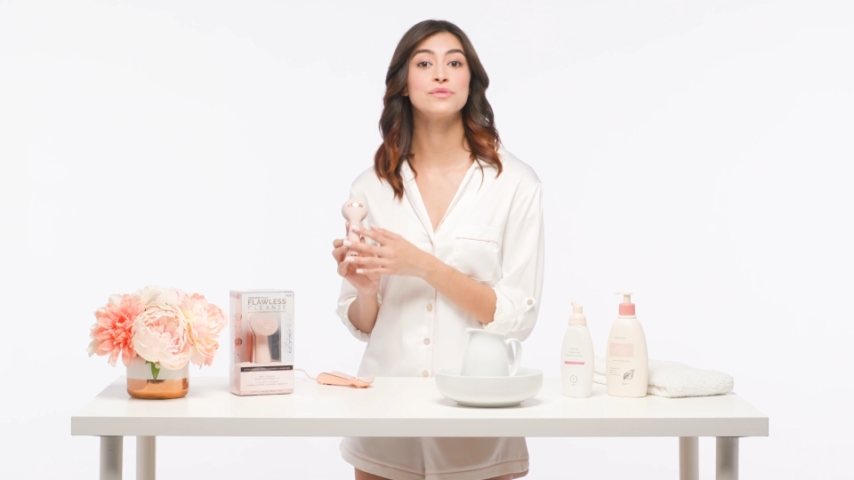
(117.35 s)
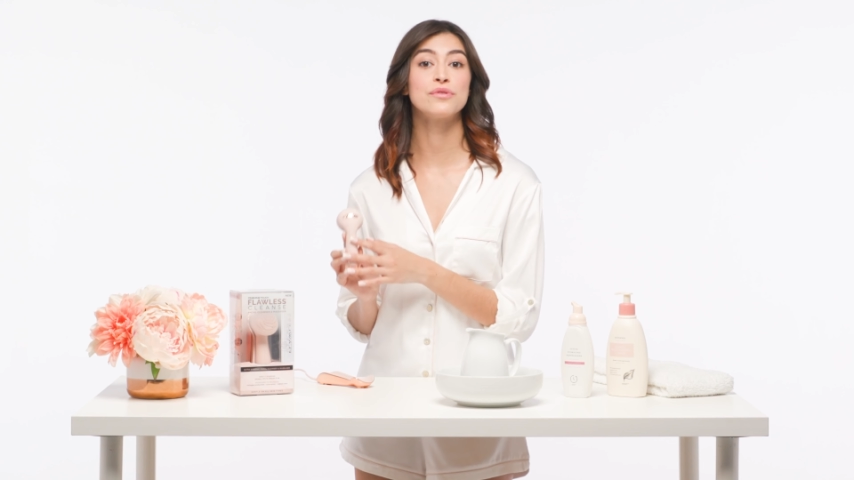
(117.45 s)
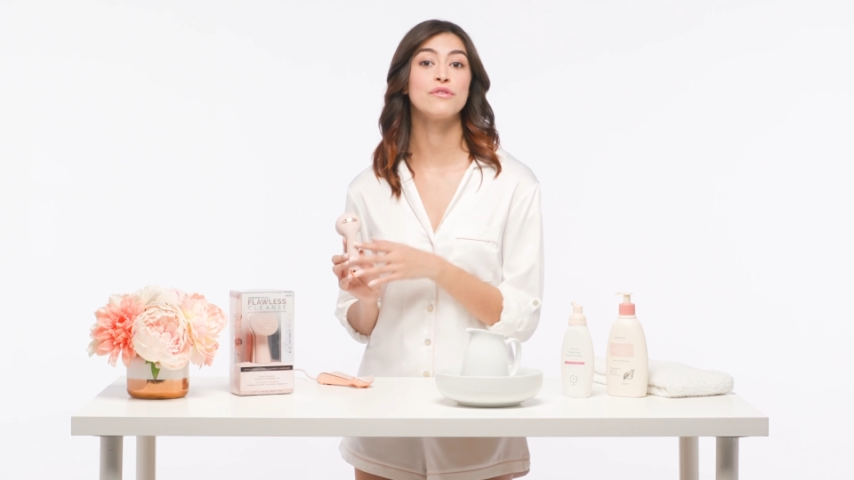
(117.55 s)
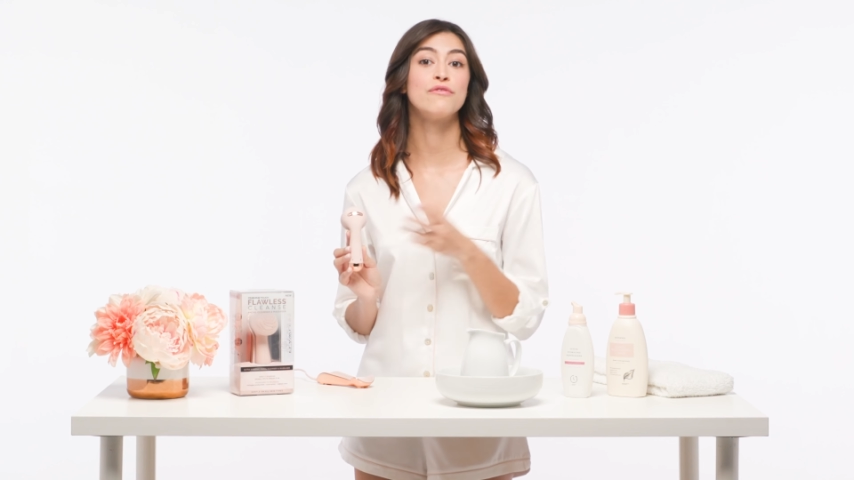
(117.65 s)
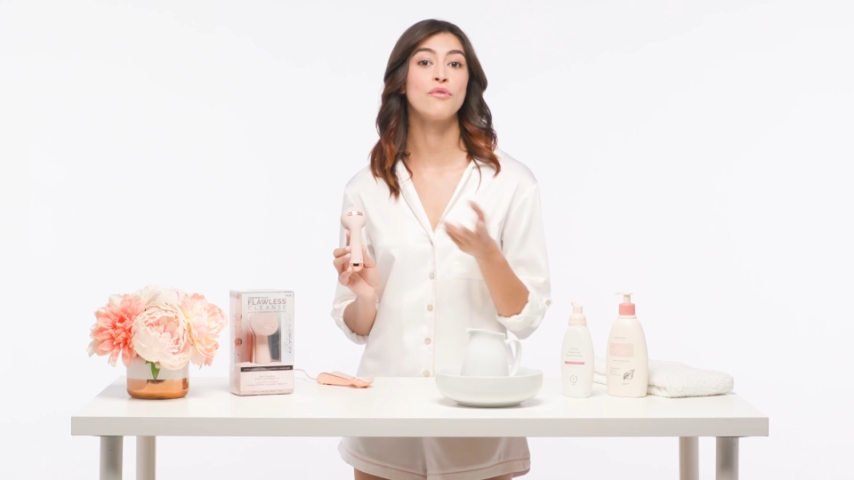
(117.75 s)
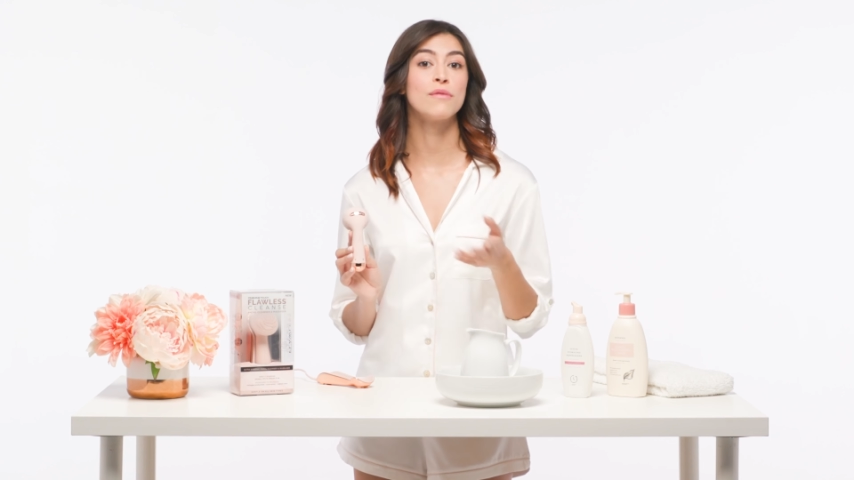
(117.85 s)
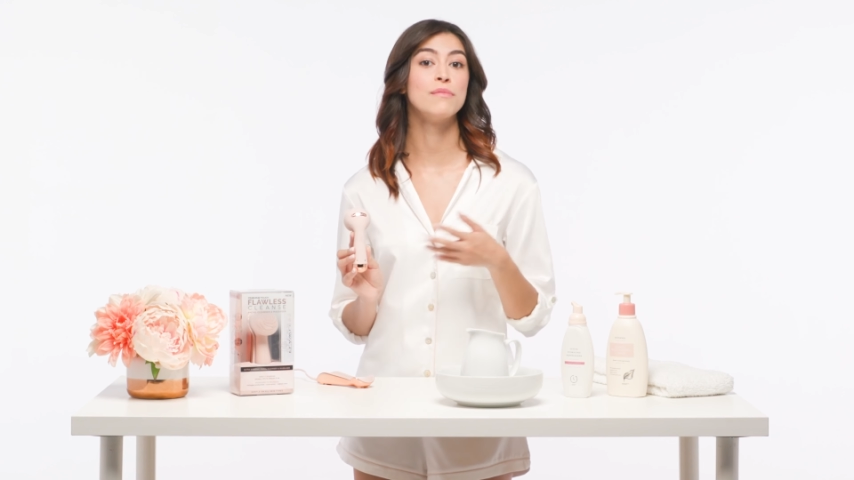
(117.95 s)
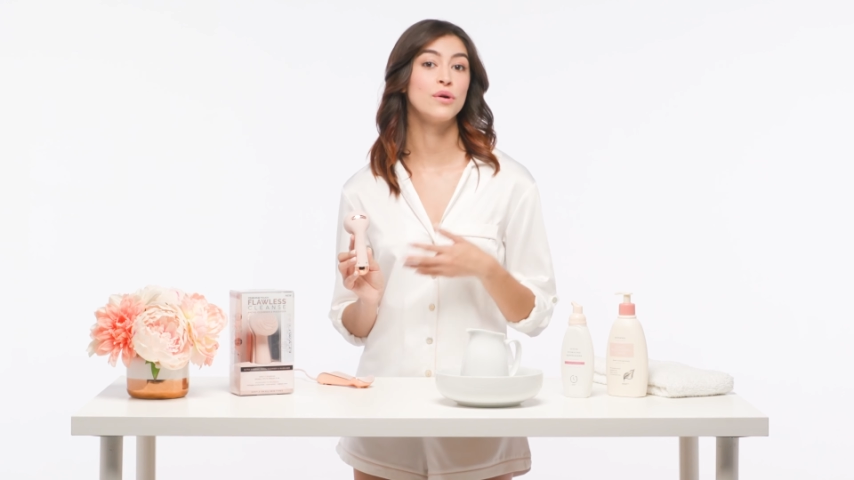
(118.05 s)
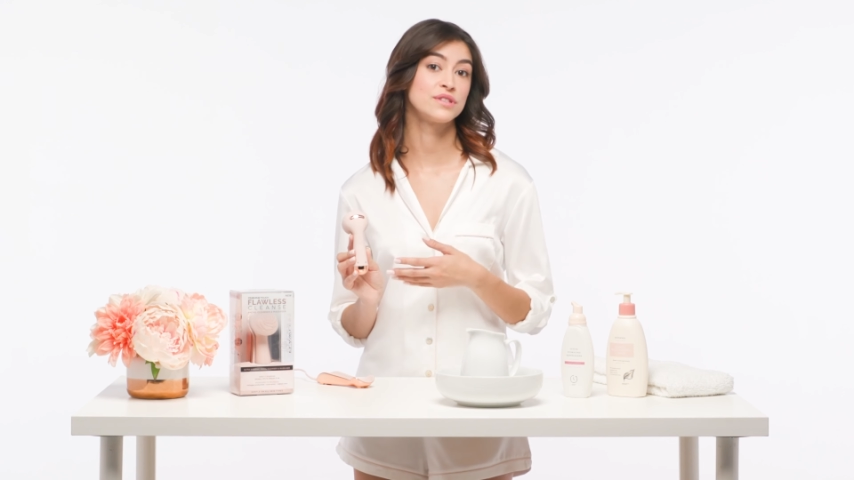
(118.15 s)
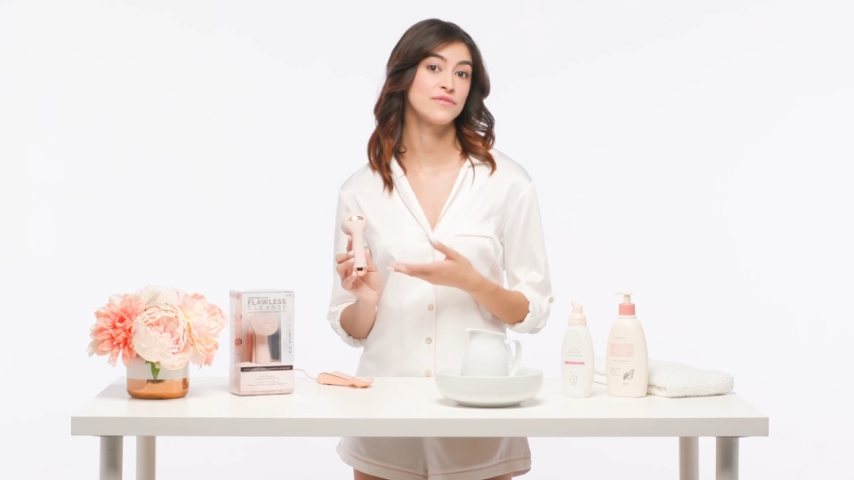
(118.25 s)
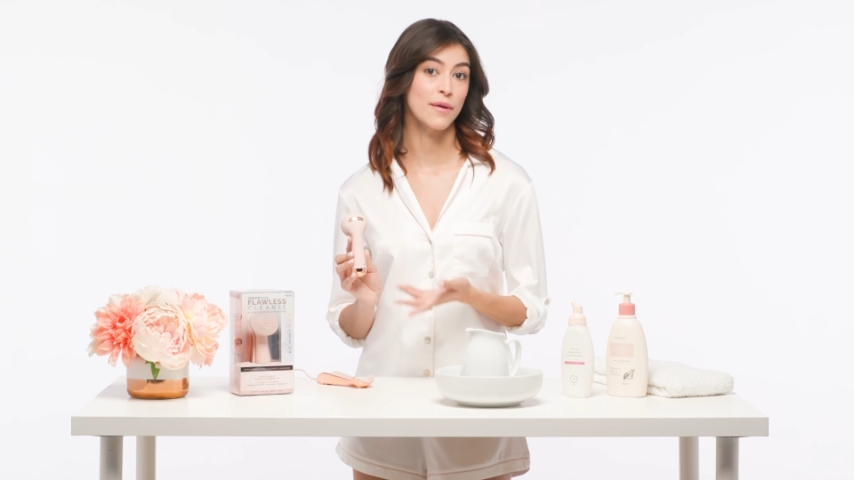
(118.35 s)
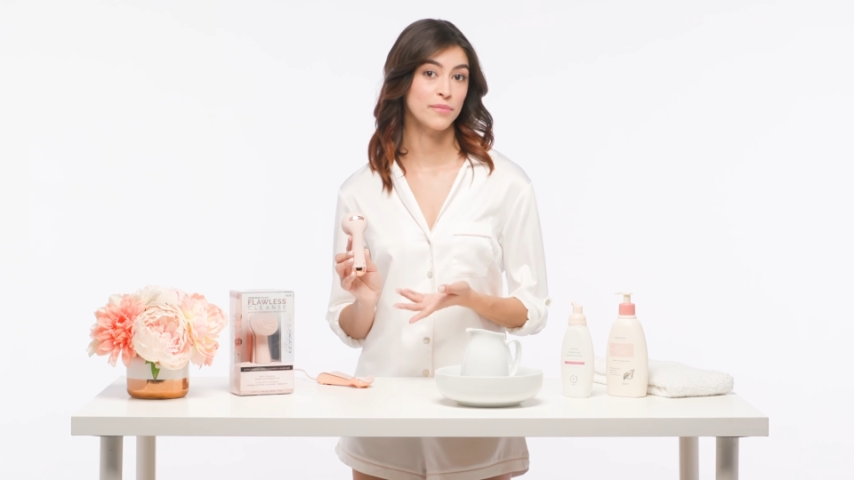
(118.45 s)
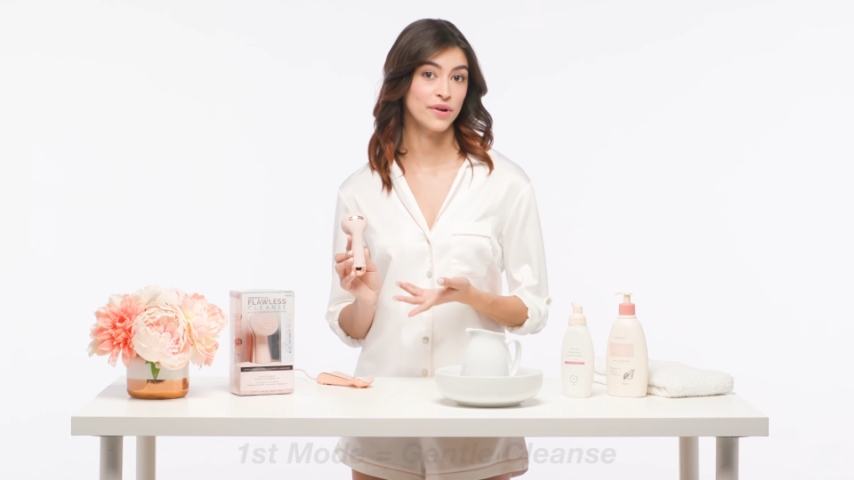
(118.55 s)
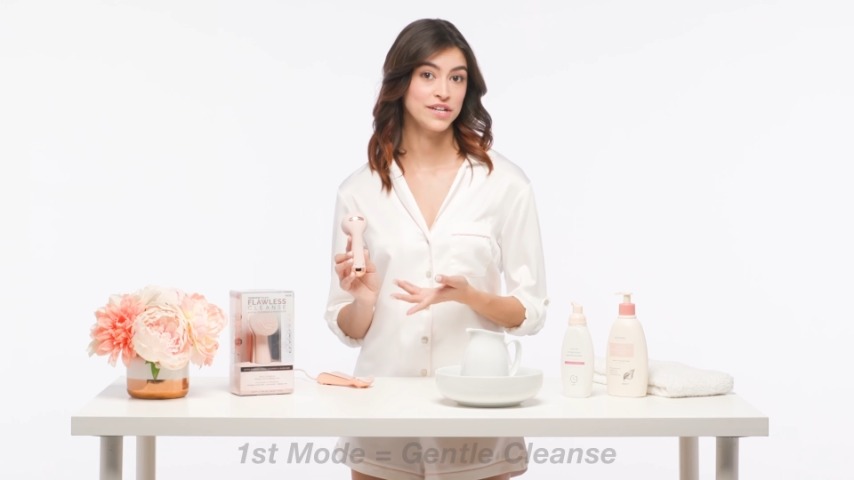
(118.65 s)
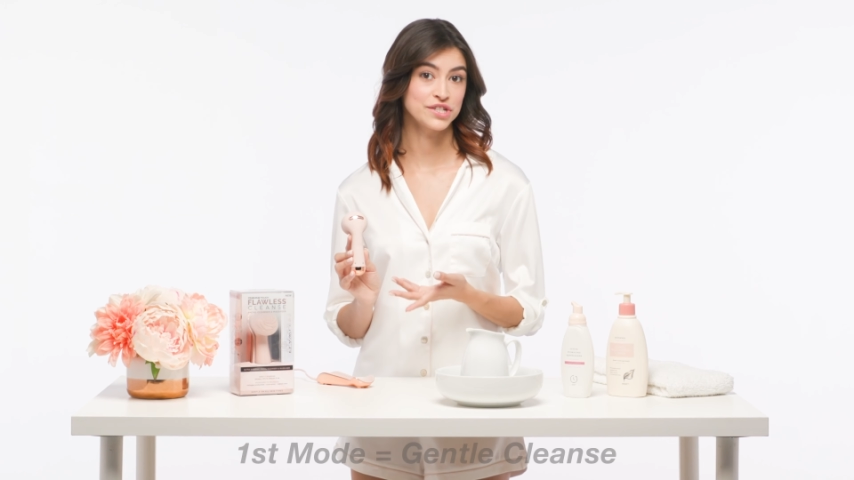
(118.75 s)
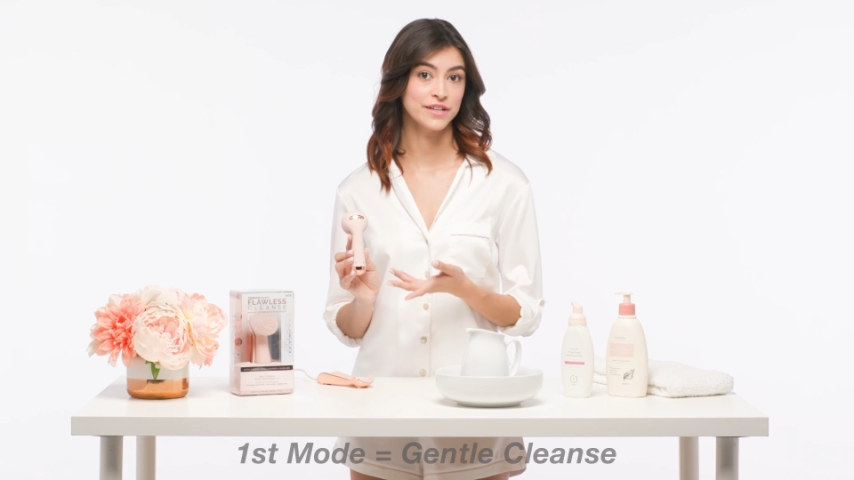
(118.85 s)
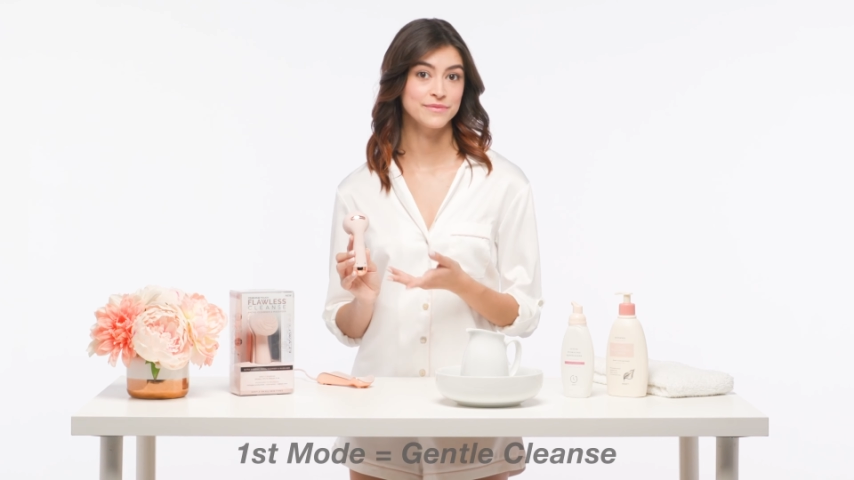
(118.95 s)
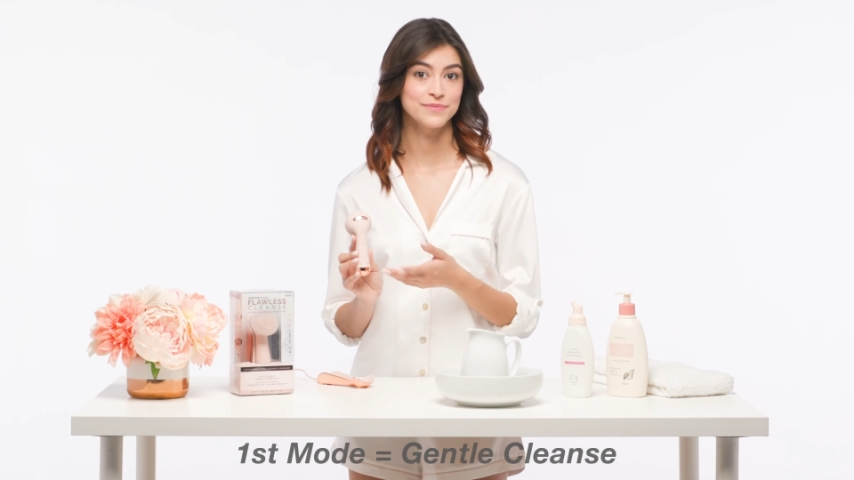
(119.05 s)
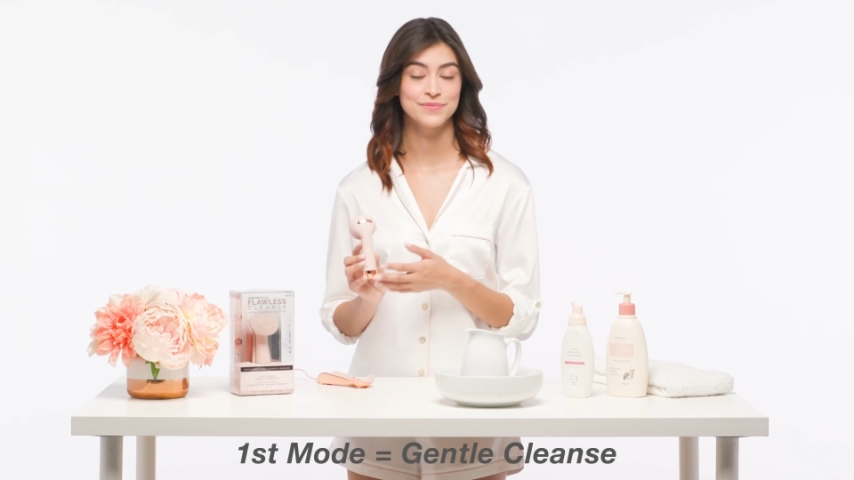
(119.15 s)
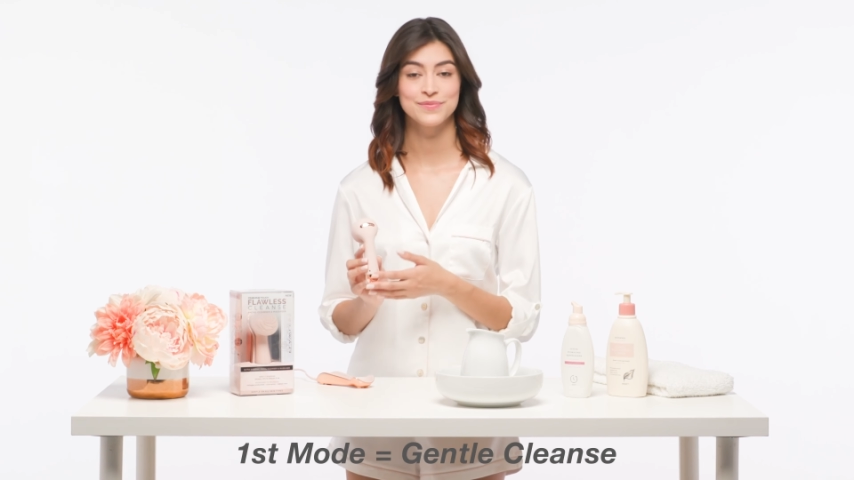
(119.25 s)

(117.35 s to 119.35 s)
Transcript: through the 4 modes of operation.